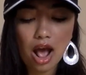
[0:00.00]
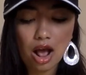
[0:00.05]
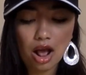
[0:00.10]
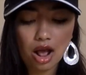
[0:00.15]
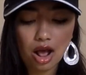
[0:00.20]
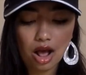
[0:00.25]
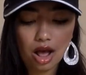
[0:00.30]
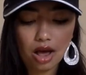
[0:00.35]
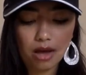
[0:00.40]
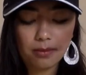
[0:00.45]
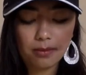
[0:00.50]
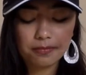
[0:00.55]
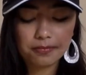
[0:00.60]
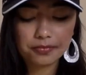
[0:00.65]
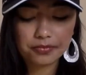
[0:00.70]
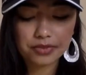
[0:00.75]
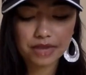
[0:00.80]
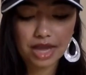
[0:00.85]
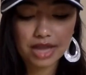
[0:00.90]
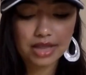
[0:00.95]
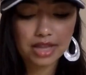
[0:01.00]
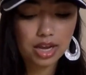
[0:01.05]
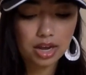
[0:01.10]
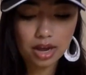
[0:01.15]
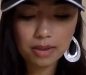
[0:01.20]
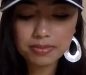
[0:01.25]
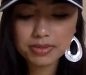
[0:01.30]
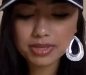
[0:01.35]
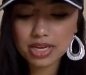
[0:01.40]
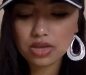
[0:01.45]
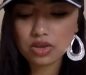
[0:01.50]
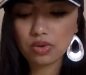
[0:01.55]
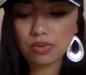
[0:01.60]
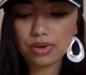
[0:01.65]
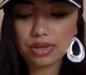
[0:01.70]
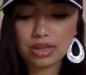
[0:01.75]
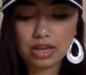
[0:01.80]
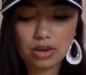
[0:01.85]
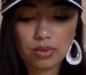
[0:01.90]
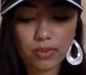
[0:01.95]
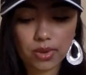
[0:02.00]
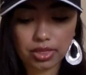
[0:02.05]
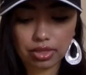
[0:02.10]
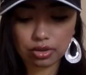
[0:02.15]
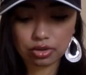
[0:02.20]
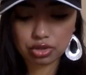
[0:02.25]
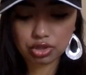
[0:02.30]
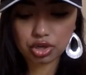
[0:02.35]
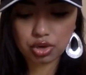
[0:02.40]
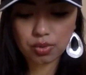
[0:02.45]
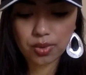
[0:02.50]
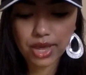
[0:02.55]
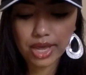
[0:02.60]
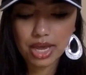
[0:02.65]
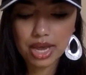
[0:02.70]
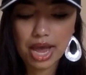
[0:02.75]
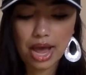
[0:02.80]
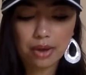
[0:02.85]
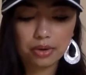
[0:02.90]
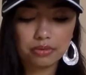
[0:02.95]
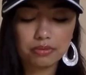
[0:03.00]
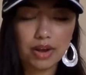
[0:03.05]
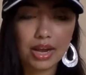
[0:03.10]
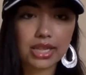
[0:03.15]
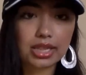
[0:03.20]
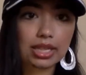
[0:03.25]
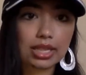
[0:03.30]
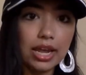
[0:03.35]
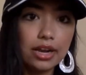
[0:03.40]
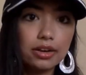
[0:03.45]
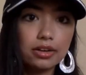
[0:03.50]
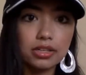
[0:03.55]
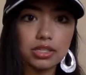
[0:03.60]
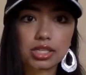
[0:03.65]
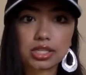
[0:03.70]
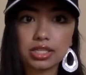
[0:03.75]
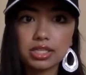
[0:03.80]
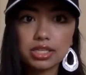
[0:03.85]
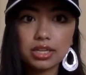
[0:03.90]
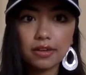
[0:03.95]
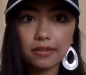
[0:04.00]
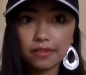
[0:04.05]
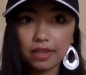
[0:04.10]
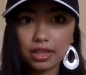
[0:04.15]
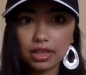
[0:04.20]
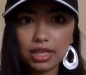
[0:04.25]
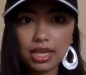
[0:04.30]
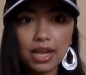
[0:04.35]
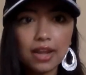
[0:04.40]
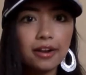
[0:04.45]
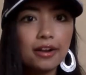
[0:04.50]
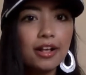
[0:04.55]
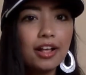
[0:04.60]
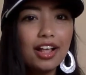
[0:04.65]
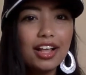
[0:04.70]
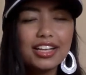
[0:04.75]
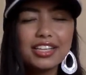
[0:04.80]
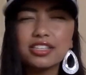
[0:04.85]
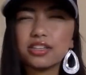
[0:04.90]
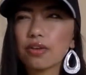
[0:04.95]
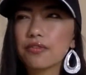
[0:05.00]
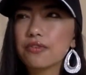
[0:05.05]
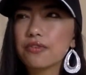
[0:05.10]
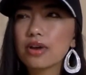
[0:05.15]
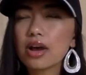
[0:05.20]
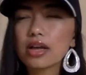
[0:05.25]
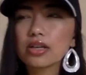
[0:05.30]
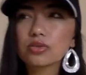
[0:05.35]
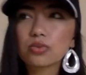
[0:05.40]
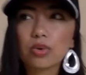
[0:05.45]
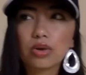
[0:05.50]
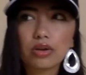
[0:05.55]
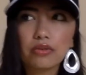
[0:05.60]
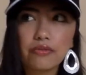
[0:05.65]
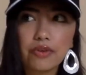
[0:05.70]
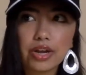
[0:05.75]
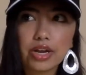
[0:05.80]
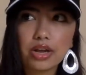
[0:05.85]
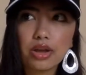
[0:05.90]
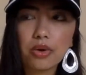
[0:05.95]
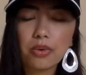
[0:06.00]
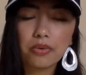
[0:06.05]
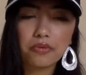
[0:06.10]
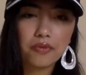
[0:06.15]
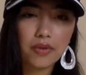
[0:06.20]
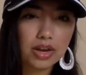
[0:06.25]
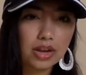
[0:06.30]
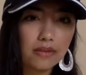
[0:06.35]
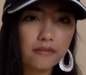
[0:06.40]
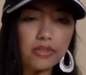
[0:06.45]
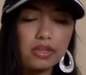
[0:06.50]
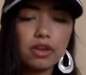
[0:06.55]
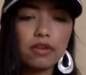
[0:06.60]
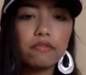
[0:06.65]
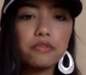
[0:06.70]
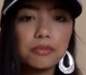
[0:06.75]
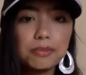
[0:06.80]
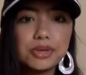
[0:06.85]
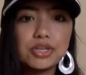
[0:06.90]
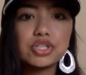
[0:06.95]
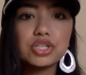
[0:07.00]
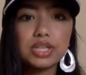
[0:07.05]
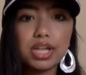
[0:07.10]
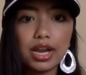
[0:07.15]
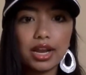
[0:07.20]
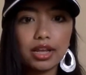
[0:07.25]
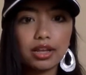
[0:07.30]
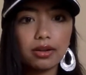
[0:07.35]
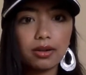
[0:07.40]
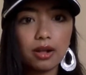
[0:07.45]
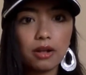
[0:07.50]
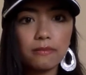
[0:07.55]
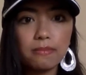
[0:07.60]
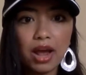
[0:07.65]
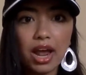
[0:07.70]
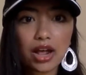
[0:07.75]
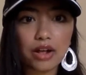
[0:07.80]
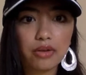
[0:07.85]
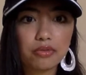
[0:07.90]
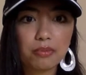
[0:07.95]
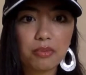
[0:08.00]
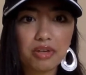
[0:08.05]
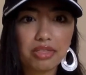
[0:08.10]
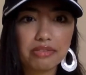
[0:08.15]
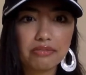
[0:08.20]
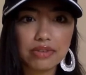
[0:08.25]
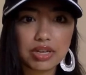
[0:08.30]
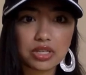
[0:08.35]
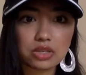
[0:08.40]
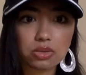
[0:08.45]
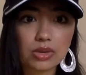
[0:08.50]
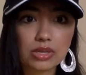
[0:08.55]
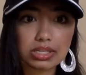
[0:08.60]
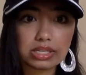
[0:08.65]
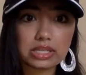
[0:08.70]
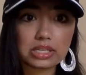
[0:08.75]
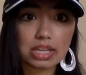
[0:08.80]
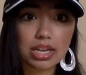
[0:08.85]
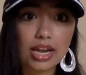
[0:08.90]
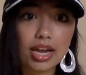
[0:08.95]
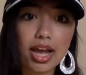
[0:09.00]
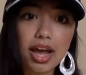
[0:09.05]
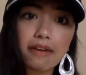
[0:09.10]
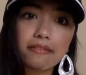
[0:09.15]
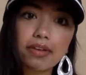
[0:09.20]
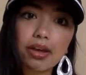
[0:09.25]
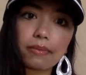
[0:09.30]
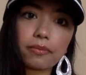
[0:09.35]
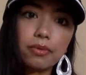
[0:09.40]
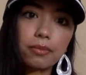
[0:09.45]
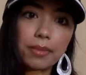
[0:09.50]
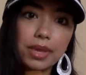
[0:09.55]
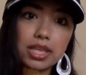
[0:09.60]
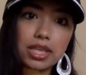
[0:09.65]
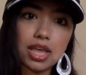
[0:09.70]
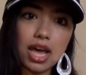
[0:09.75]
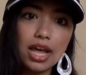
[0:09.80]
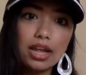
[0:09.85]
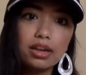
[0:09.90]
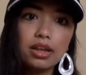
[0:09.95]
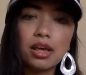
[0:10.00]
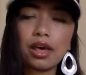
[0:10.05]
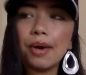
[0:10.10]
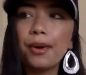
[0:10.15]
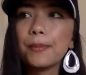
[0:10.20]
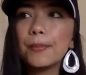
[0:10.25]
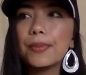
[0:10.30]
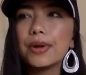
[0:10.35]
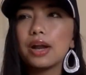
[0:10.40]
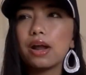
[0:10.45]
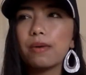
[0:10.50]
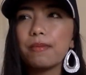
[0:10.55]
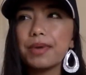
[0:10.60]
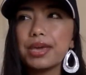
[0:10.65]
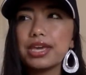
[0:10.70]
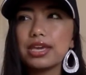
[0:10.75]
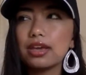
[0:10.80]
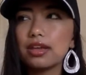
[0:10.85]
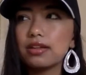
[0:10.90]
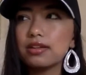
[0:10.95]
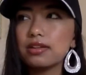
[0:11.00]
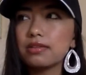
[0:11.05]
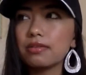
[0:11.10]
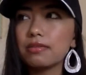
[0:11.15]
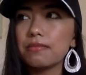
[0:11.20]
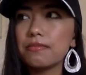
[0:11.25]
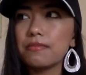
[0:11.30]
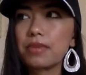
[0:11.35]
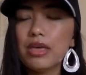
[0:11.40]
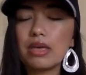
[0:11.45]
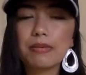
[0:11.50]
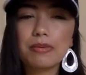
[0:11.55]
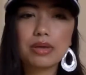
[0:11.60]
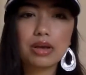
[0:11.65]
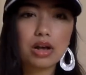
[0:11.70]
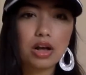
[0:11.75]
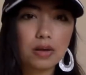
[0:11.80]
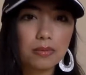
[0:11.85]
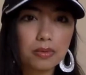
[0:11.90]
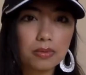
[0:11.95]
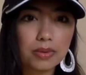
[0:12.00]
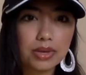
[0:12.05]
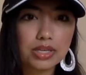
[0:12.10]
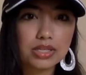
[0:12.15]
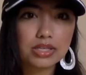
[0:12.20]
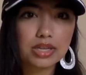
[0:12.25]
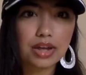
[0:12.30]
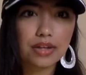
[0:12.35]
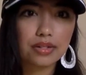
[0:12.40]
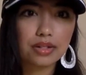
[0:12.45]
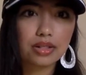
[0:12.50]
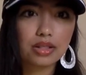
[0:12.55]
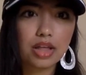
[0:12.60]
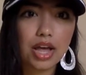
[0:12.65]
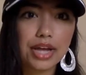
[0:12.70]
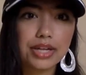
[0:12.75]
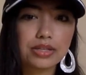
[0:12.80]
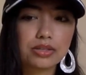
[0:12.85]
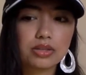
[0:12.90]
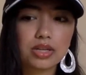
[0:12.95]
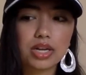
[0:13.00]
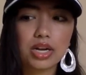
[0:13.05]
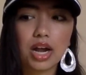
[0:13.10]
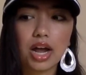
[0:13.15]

Um, and they update you with, like, what they're doing, how to write letters and stuff like that. So if you guys want a video of any of the information that I can compile from all the resources that I have, I will make that, but I'll make it maybe a couple weeks down the line so that